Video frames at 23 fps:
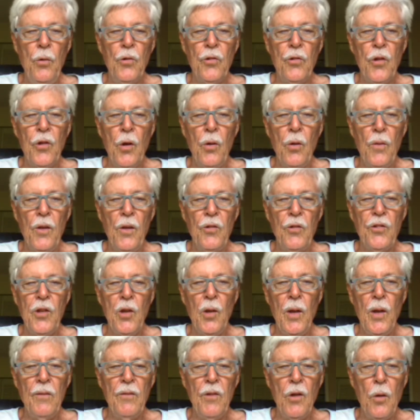or so, they
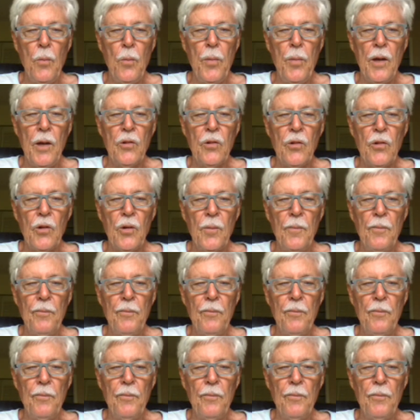still have no picture.